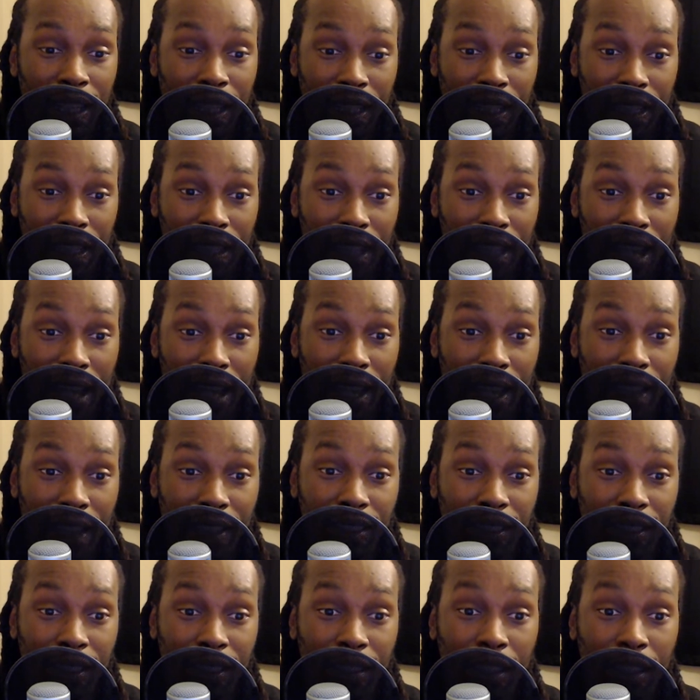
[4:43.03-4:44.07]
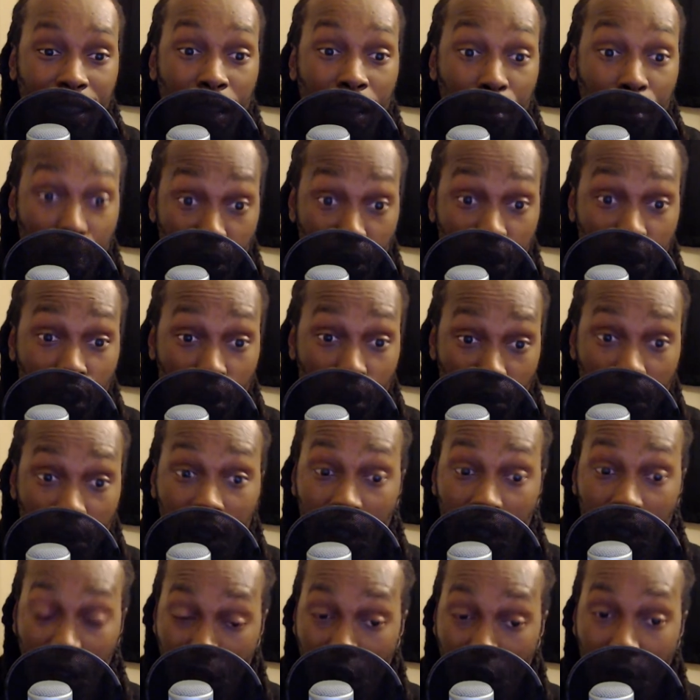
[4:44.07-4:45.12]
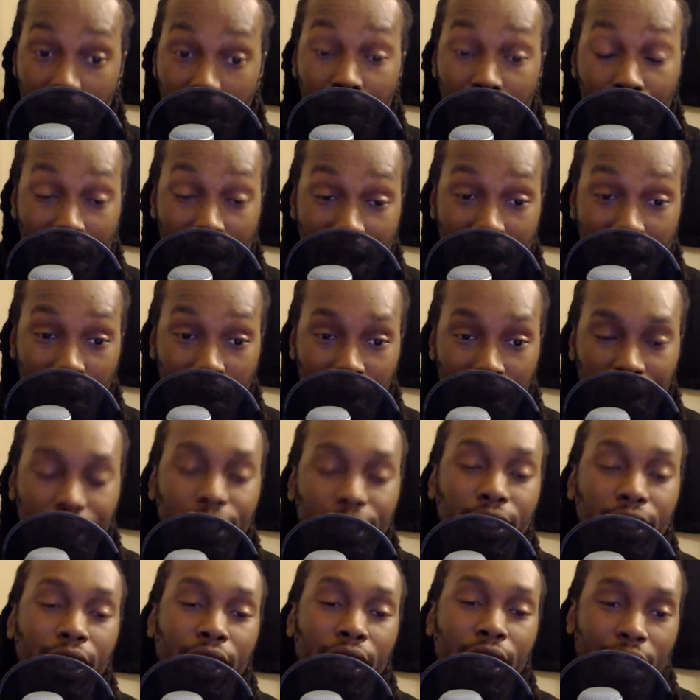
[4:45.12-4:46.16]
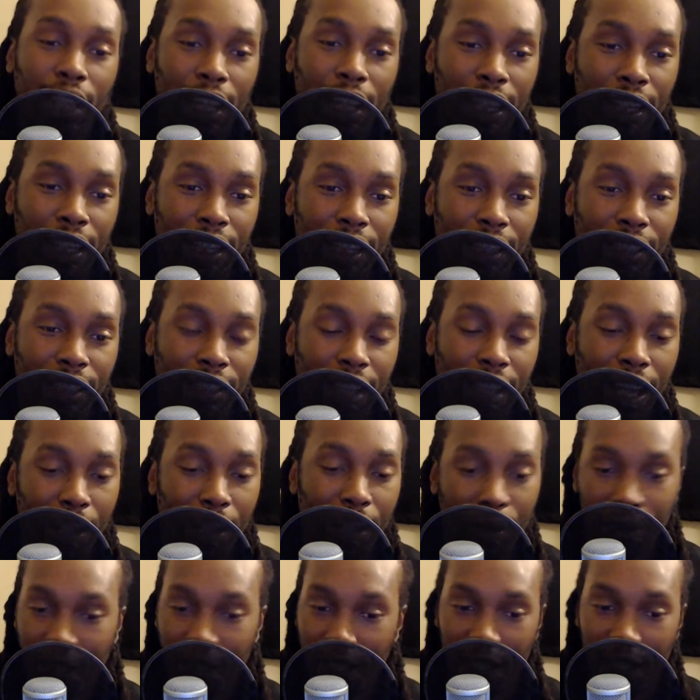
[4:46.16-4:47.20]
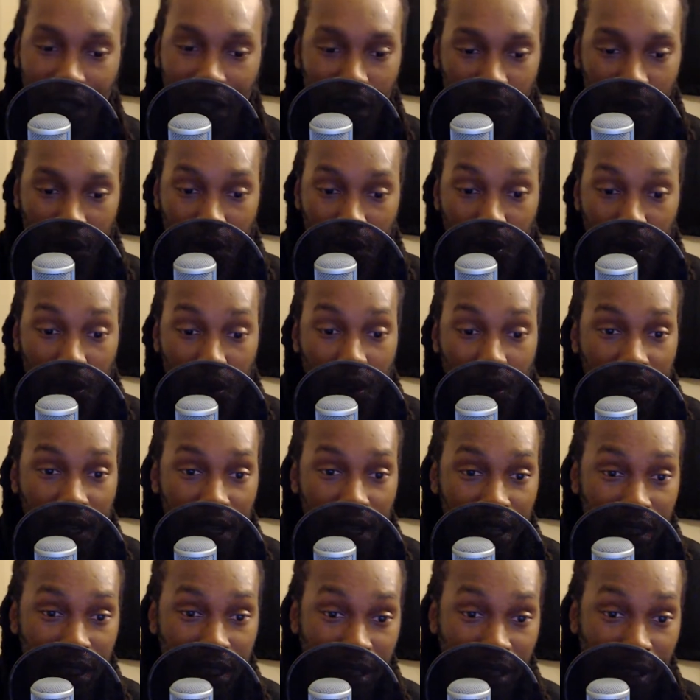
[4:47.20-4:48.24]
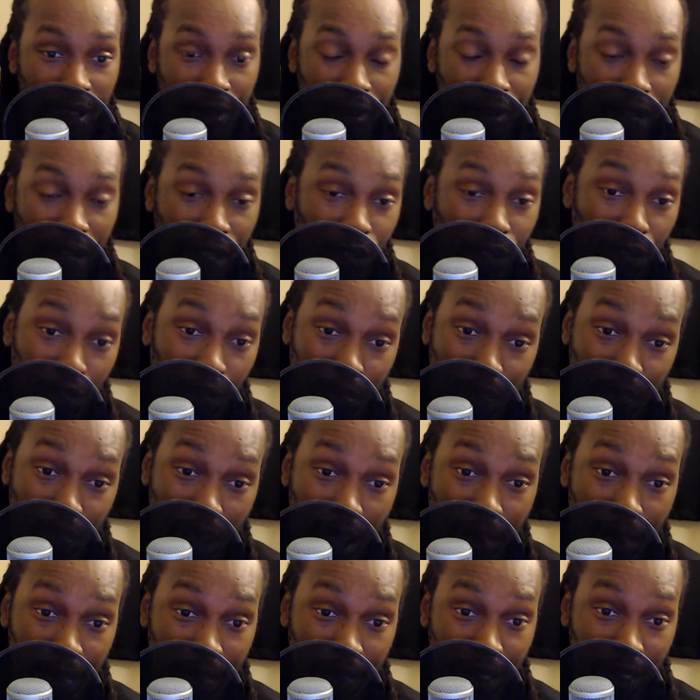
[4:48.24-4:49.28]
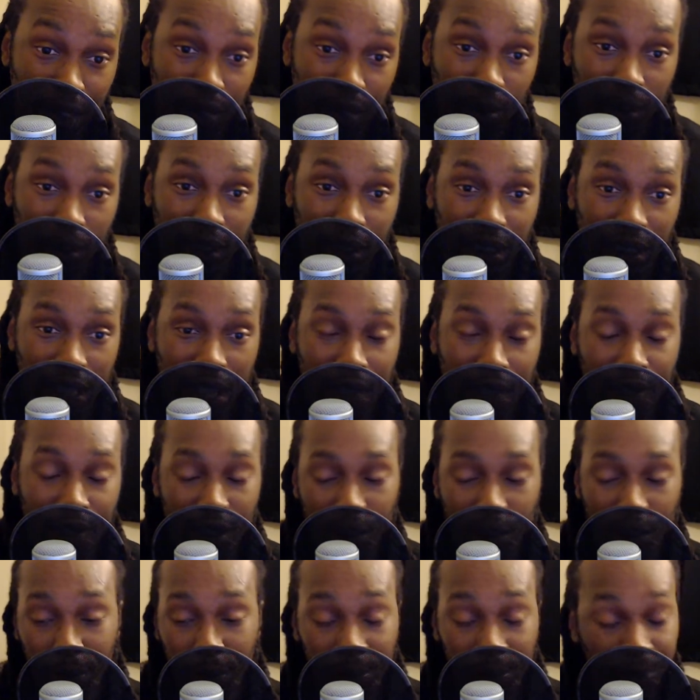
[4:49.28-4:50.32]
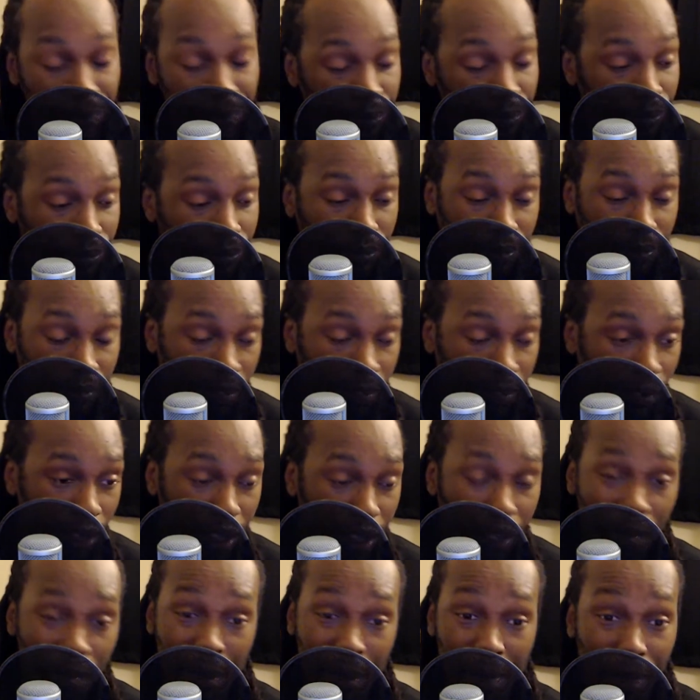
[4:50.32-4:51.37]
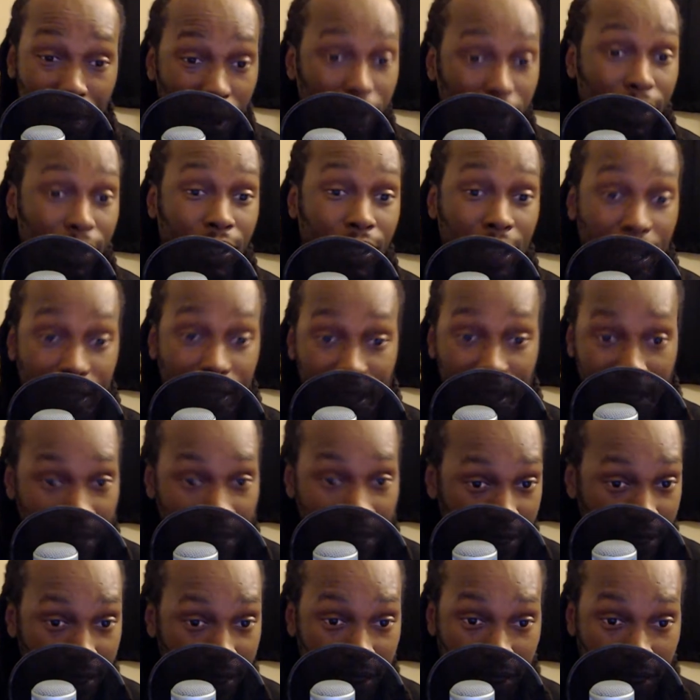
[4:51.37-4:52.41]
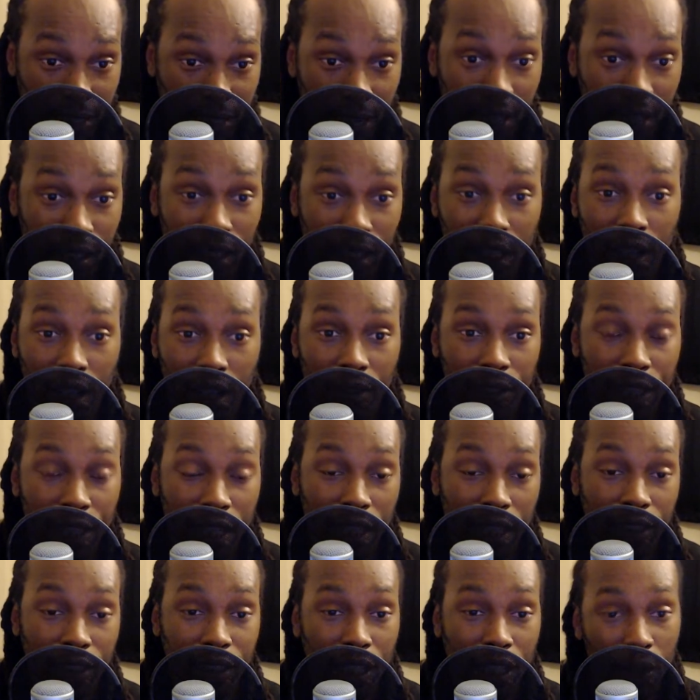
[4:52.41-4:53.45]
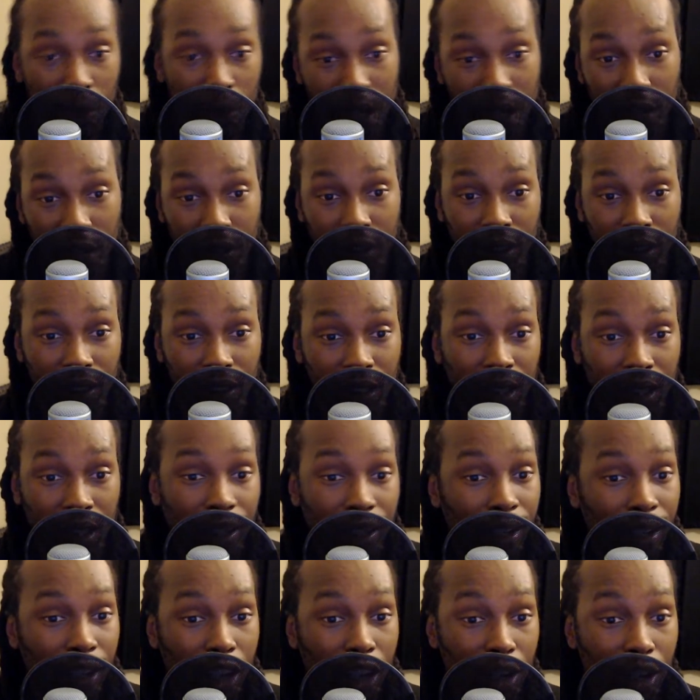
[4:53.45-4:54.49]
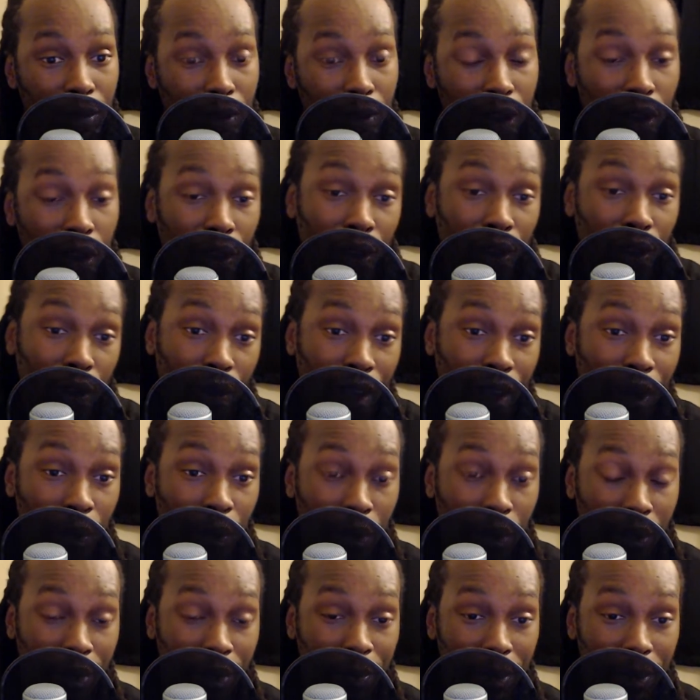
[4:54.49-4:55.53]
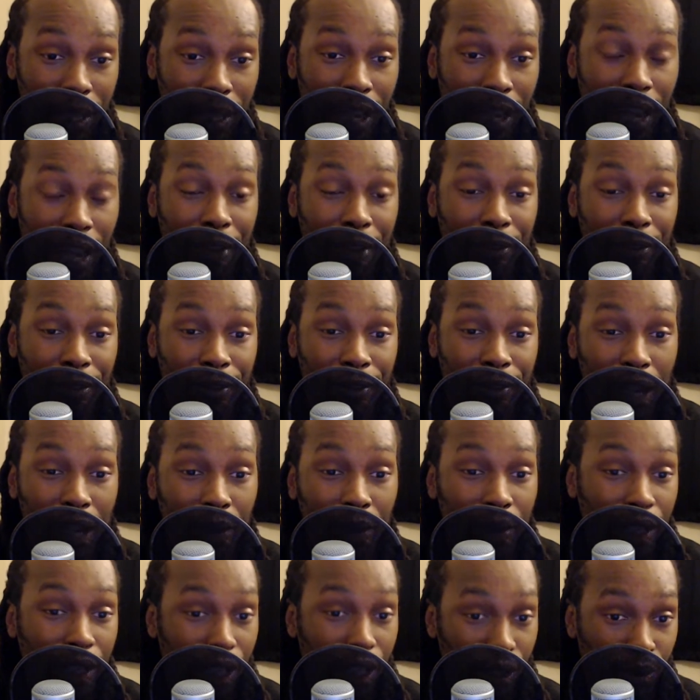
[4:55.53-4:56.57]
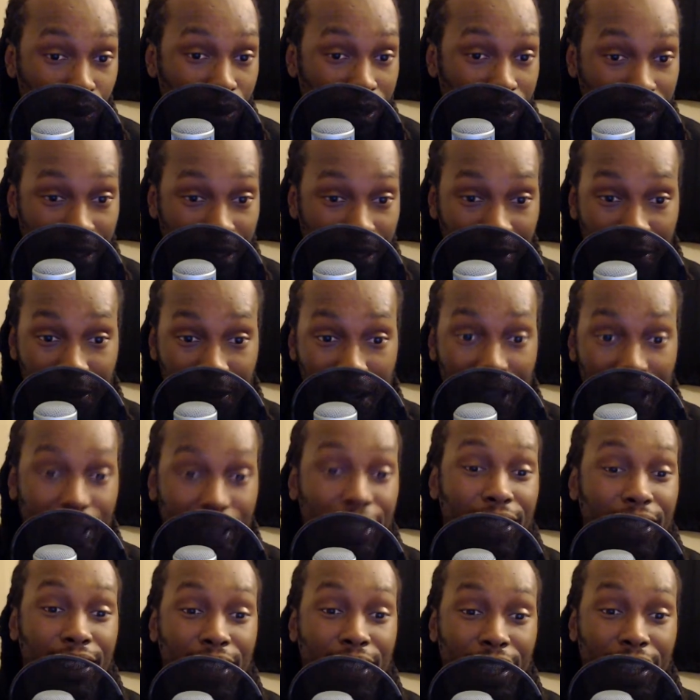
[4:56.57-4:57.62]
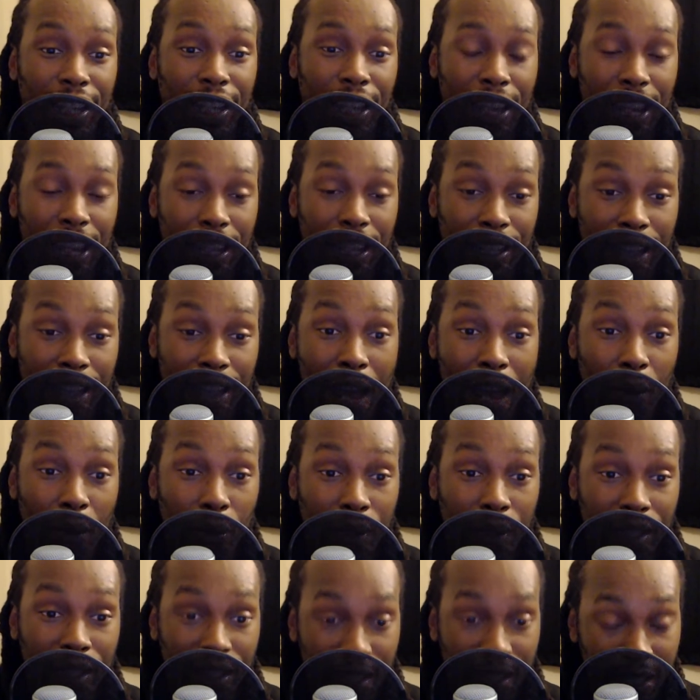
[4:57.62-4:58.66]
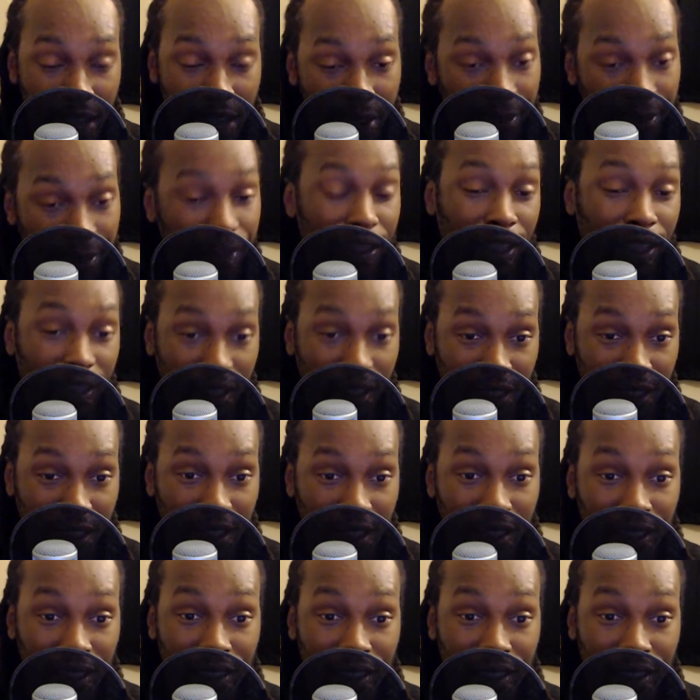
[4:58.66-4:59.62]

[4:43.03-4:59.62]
He has put you in a coma power. And I don't think Andre Ward needs to invite those problems into his life. So, me personally, I think he needs to stay clear of Deontay Wilder, although that would be a very interesting fight, and that would definitely